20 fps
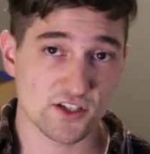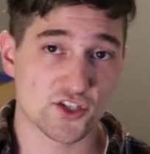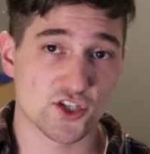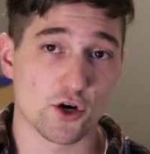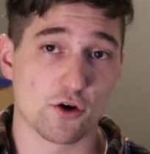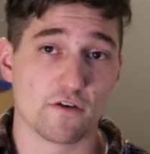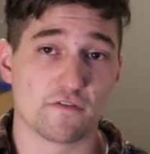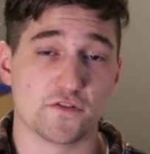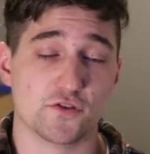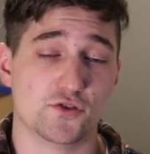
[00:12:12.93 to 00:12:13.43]

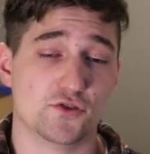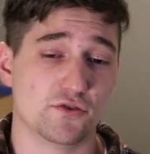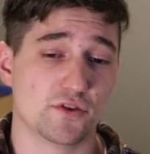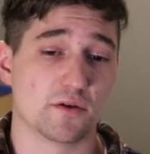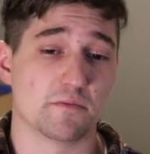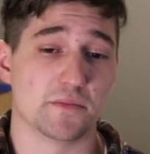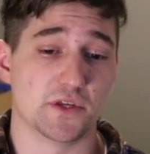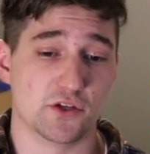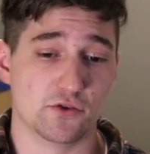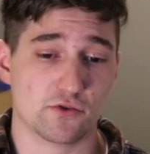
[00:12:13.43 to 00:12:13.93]
So if you do the
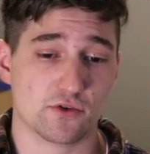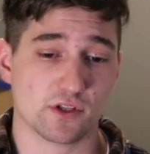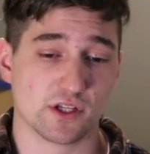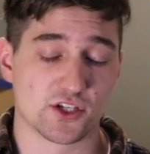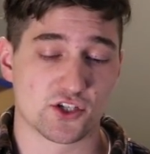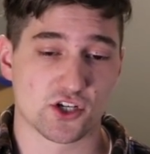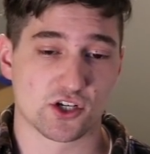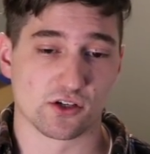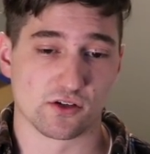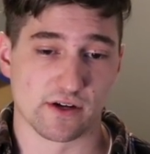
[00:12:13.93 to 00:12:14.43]
Mew
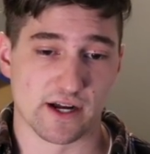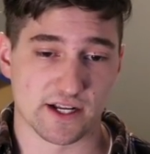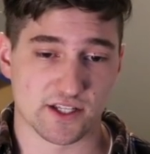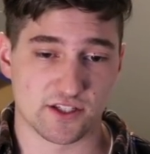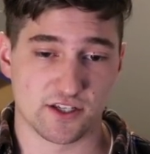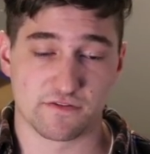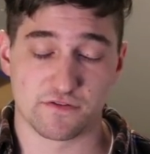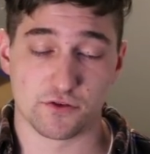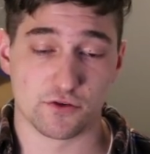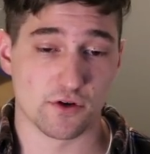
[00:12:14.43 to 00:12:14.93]
glitch
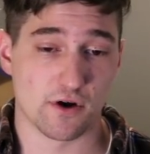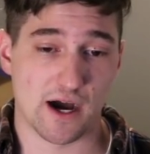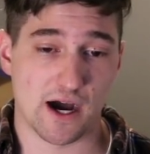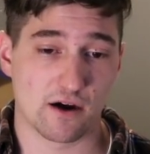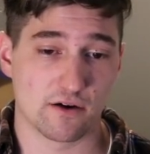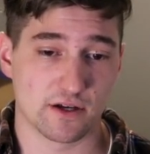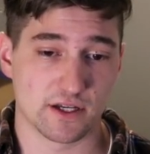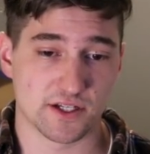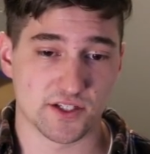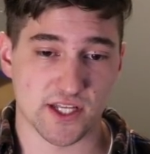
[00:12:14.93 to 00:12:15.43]
correctly, if you know
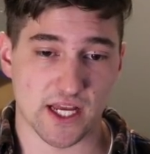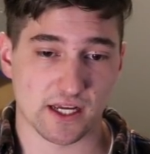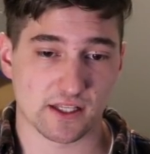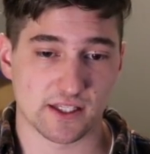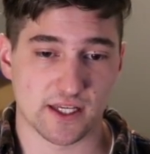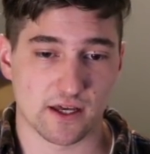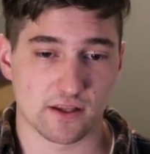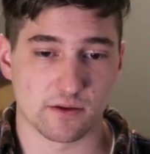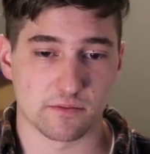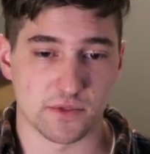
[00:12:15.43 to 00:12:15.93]

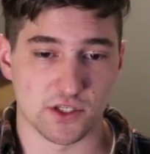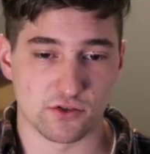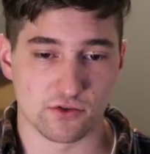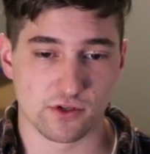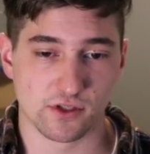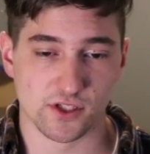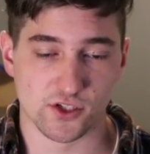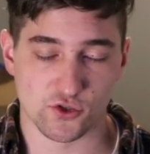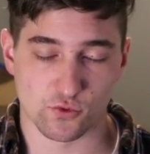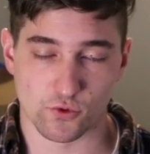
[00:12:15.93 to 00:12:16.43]
exactly how the Mew
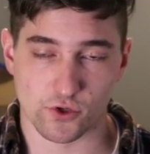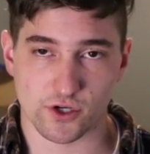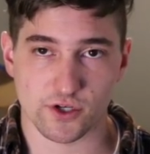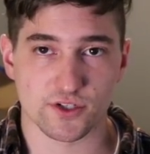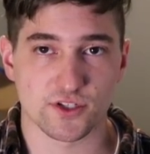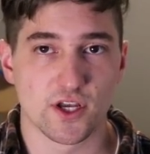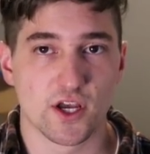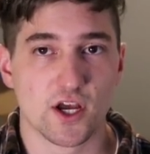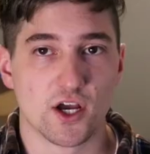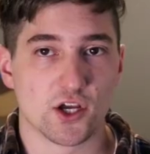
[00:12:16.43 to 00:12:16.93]
glitch
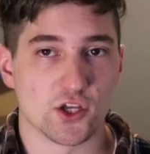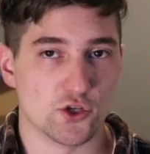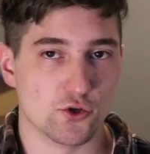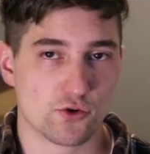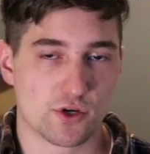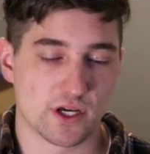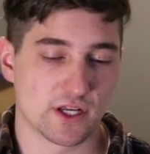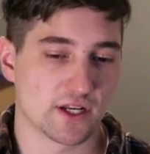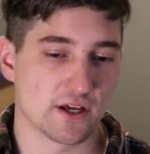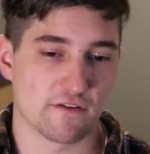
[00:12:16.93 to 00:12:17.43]
works, you
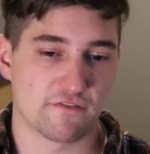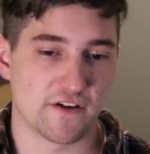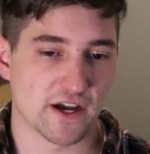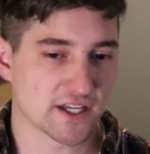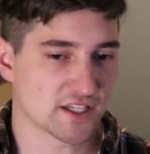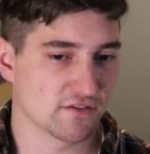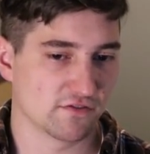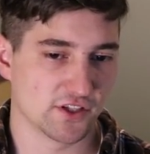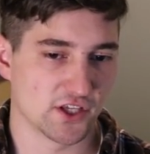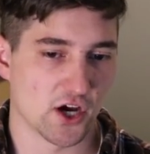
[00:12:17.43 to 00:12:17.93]
can
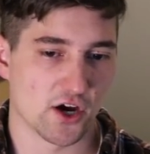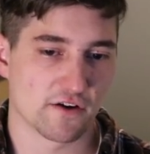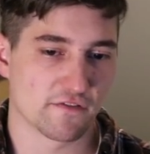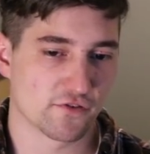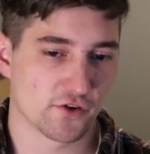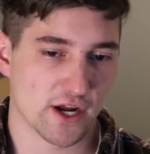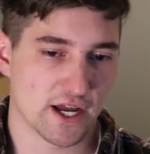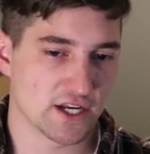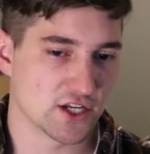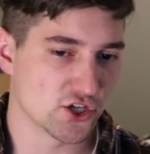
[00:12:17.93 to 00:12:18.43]
effectively hunt
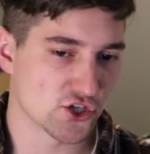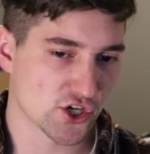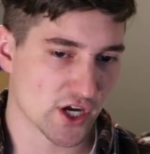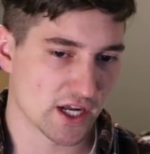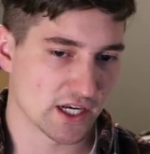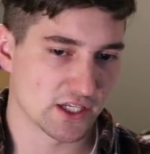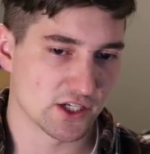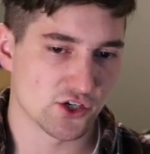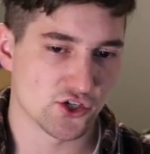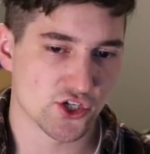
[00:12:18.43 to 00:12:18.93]
for any
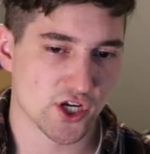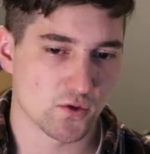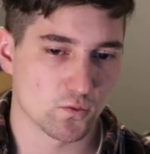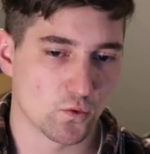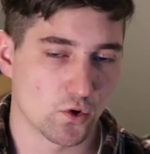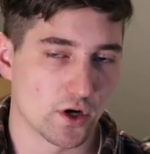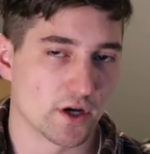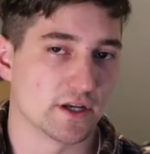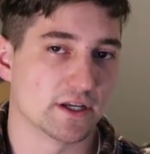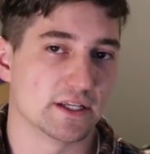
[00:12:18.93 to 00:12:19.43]
shiny in Gen
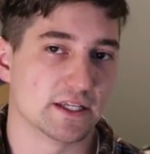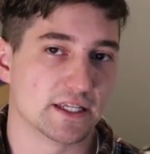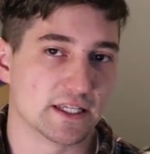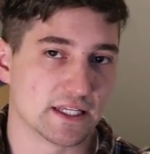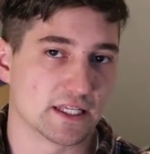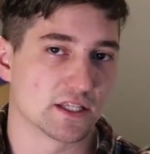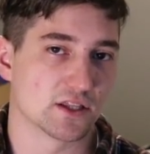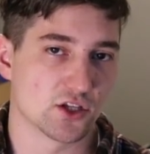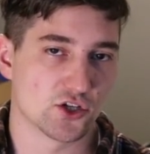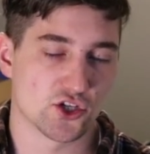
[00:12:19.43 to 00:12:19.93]
1
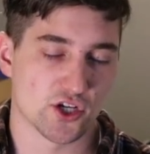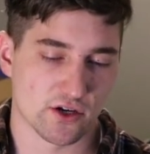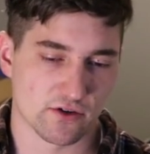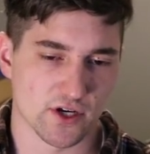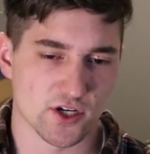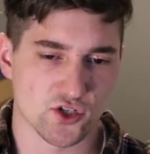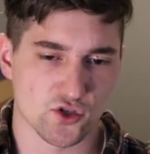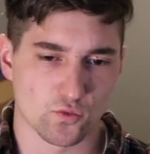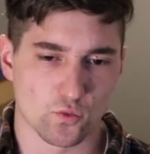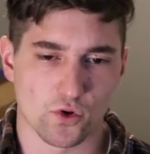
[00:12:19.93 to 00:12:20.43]
in the
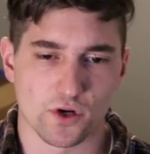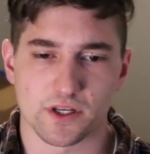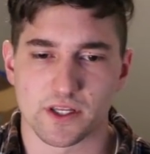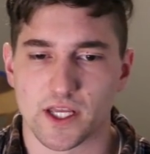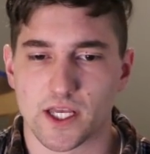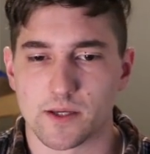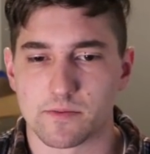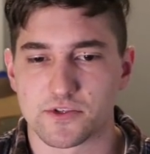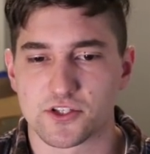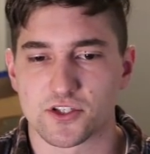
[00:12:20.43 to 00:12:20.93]
Generation 1
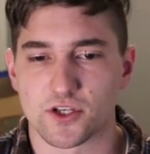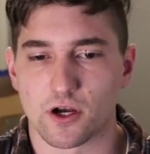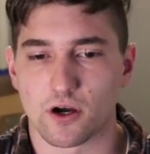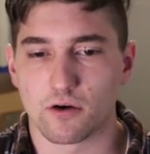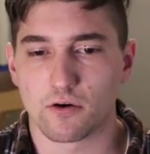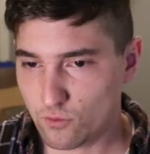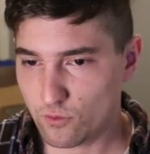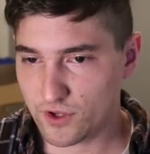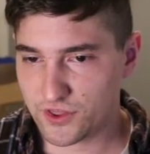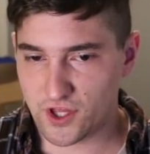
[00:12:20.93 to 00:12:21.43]
game.
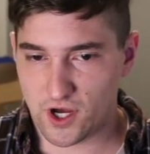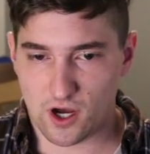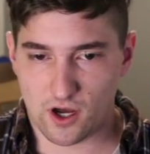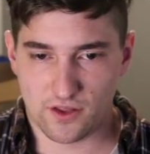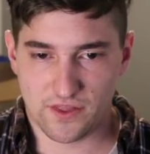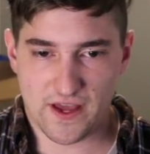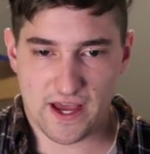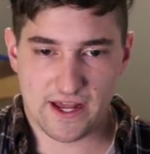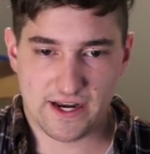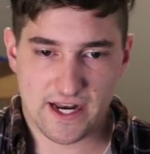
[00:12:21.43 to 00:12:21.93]
So with all
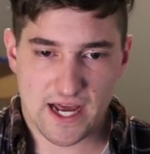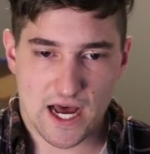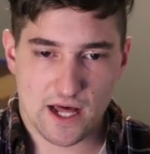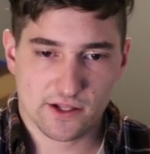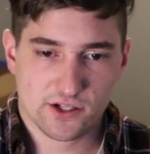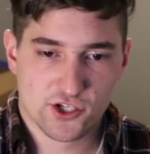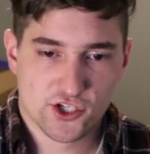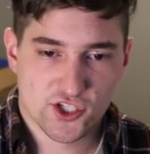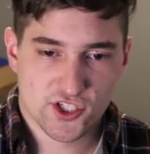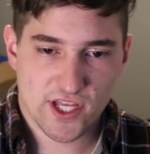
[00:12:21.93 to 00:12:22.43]
that
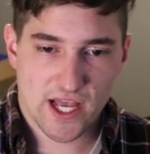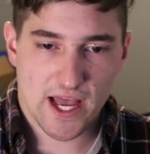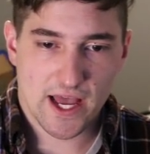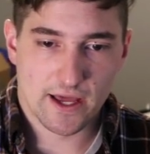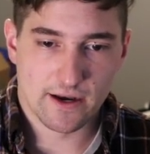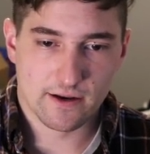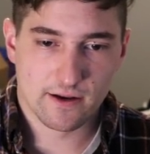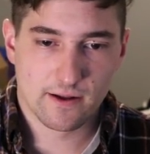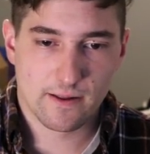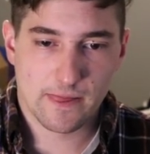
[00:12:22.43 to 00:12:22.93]
knowledge
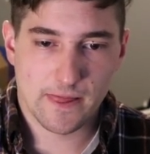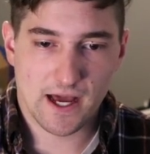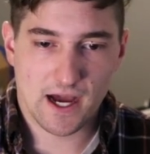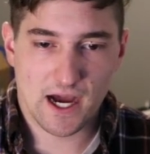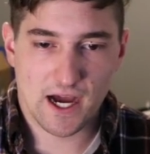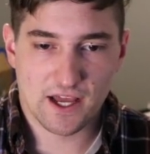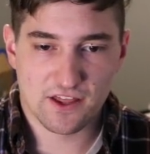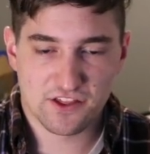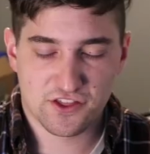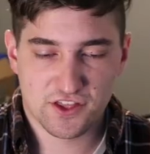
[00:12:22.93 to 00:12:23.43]
said,
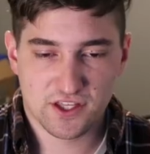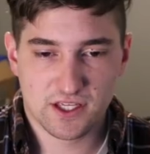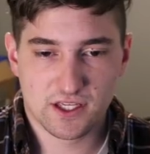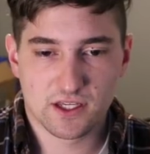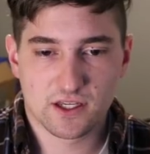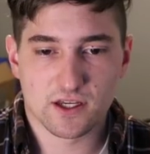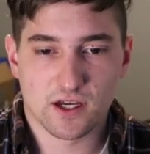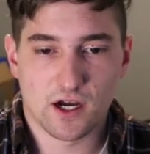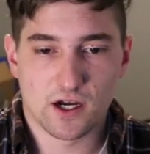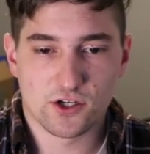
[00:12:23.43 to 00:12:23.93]
I
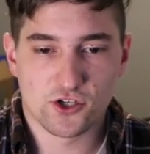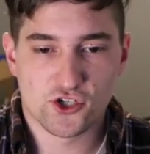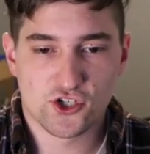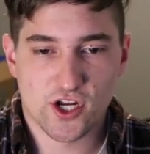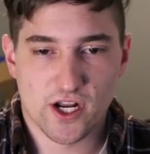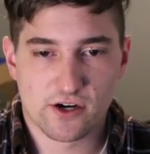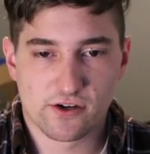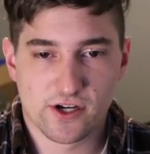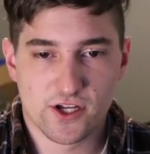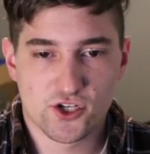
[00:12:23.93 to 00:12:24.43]
think
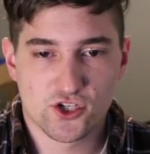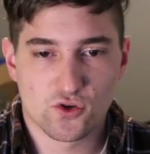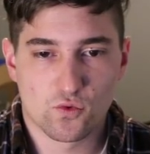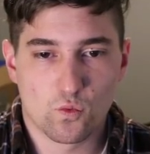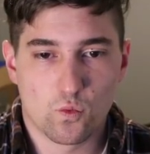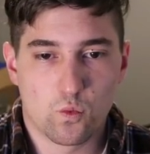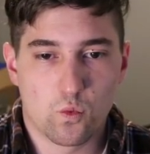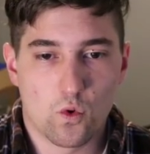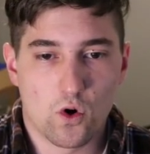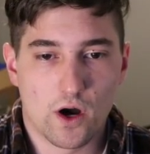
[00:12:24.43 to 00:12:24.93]

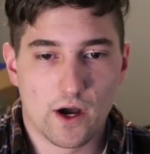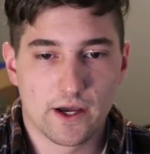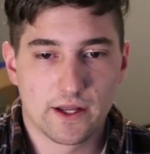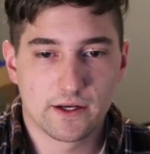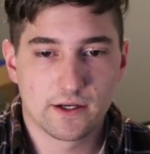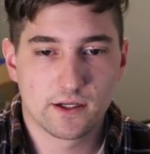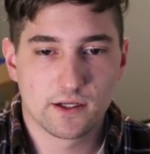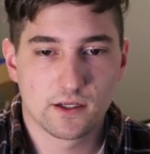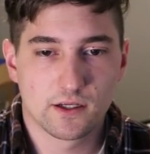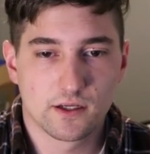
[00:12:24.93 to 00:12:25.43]
Generation 1,